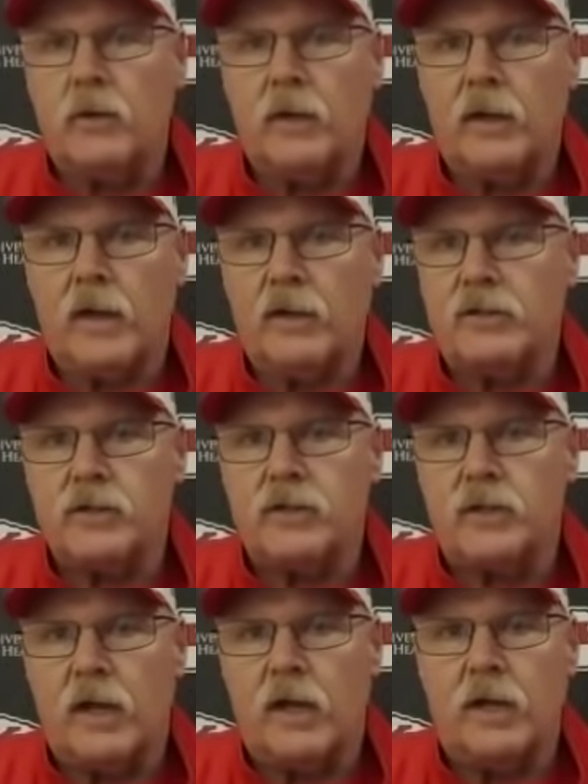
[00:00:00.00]
again,
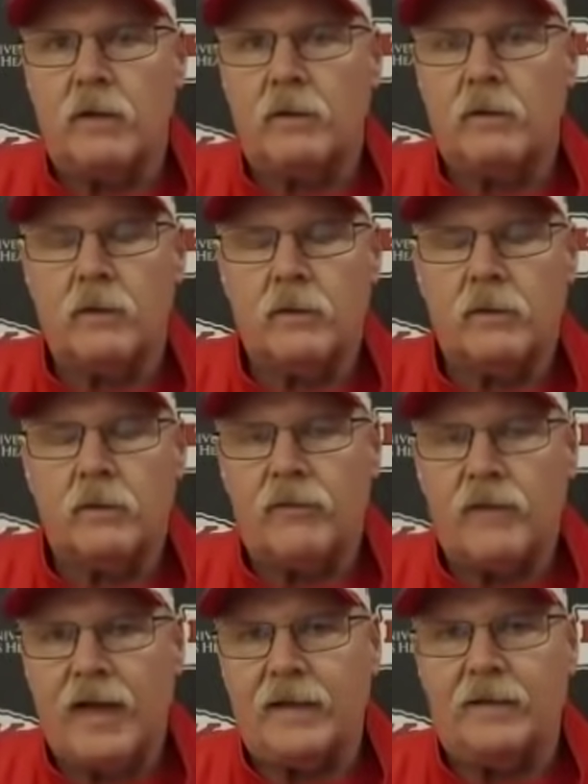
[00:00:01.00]
just the
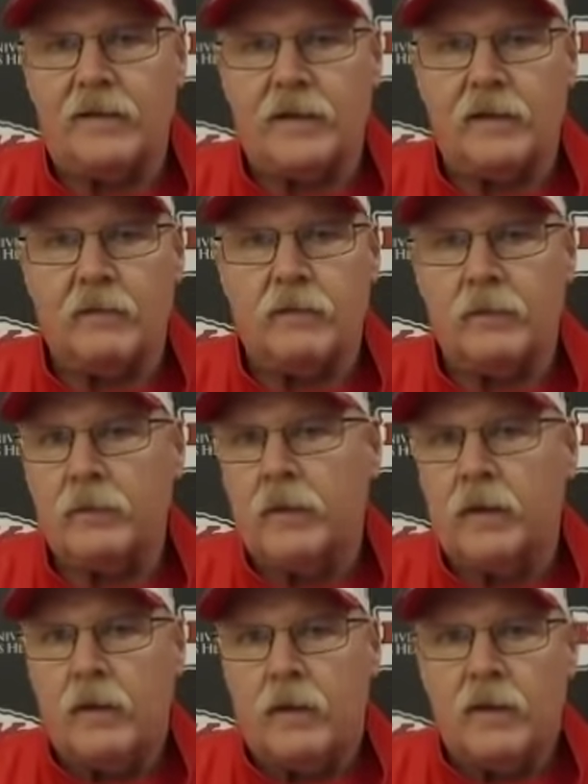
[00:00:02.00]
fact that
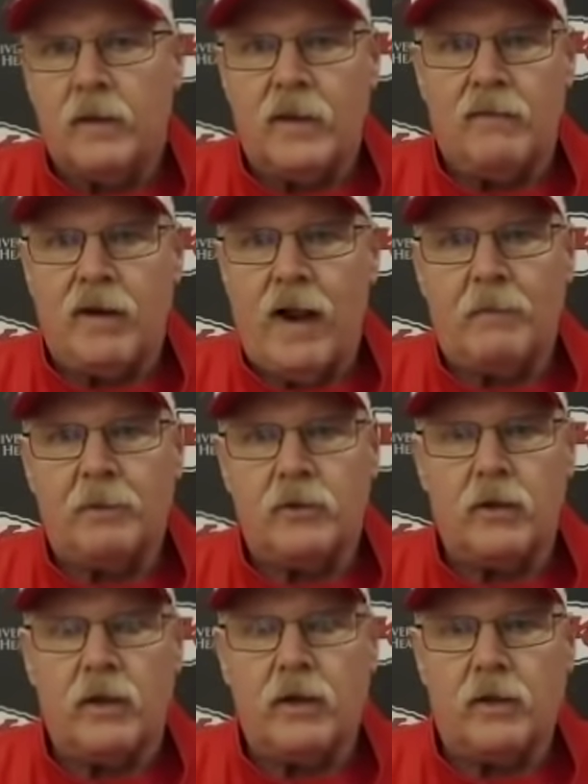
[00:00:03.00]
you have an
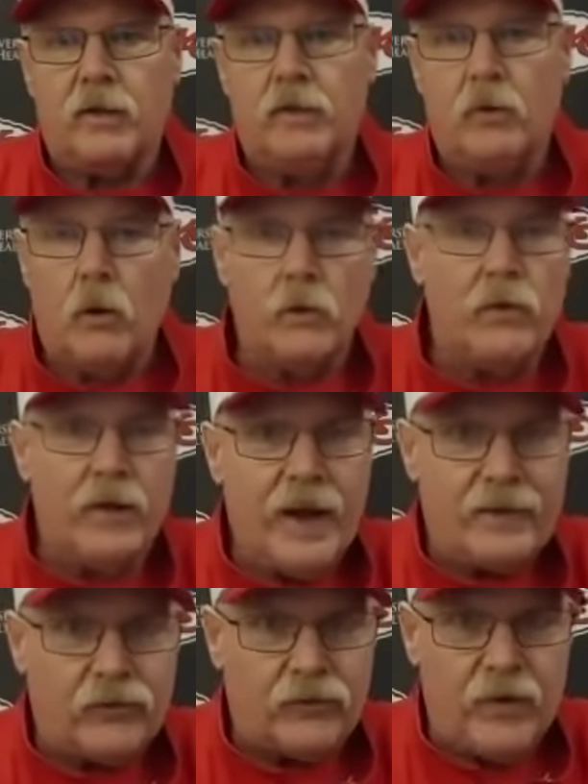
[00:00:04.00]
opportunity go to the
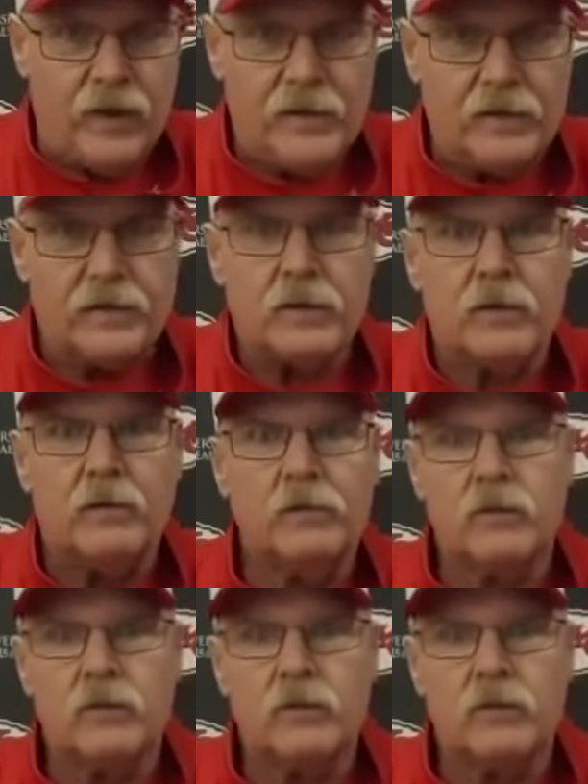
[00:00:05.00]
next phase.